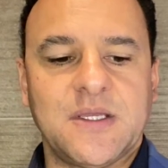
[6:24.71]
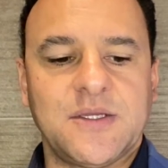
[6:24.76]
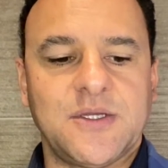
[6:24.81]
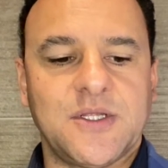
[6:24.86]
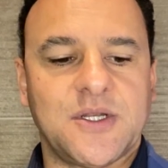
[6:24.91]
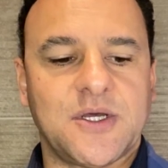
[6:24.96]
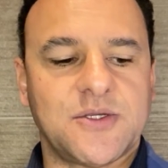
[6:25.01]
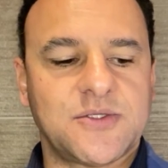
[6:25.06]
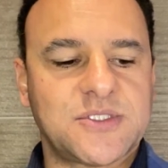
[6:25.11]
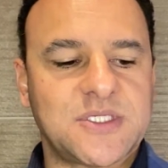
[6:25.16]

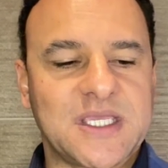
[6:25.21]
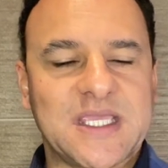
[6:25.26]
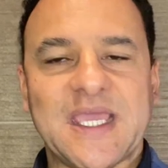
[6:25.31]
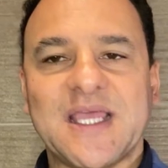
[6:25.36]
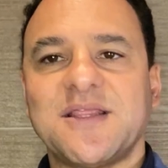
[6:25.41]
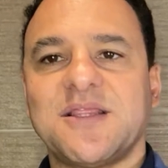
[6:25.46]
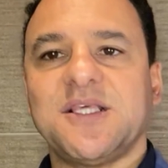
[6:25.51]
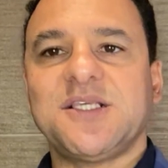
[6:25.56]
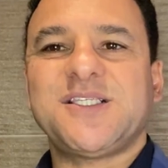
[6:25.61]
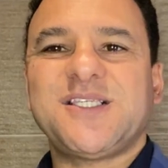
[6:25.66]
to
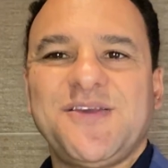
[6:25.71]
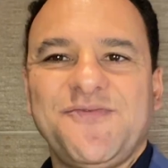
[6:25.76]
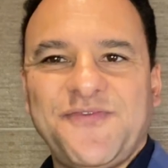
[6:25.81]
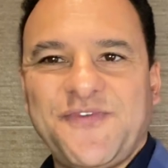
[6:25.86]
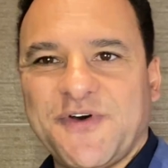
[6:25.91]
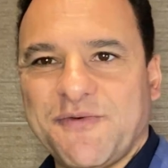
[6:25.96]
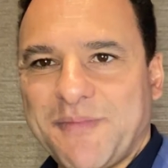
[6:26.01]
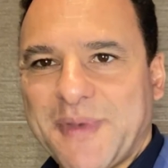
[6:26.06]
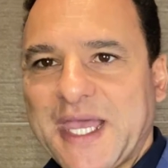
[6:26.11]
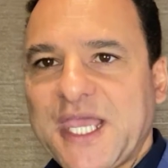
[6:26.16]
get this
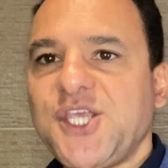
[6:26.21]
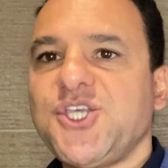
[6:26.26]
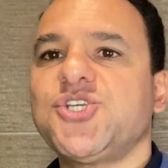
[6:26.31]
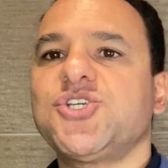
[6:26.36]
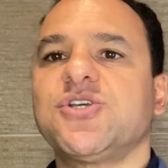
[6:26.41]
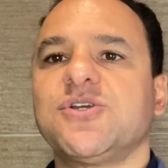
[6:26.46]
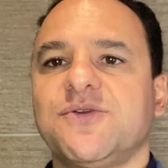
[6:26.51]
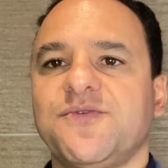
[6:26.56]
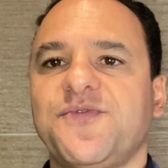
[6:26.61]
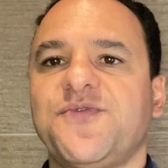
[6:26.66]

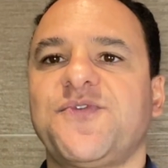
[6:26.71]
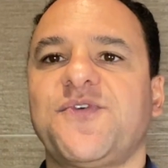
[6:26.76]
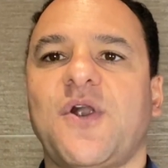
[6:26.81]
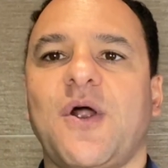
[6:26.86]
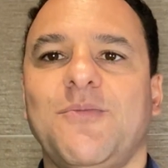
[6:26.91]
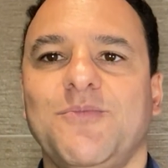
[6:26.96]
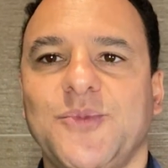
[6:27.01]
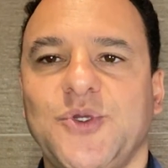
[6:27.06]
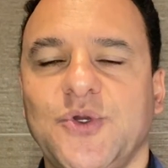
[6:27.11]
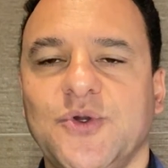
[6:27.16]
information
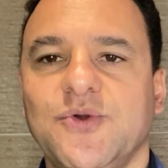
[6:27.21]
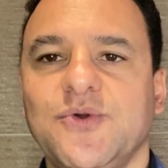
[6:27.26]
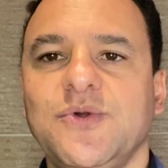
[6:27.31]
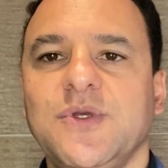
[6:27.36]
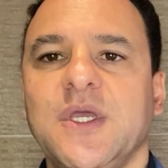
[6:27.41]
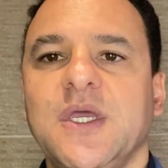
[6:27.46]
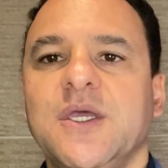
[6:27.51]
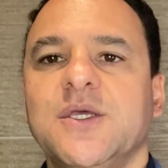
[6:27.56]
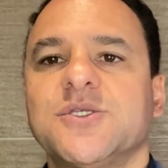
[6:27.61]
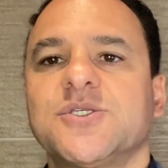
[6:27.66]
from you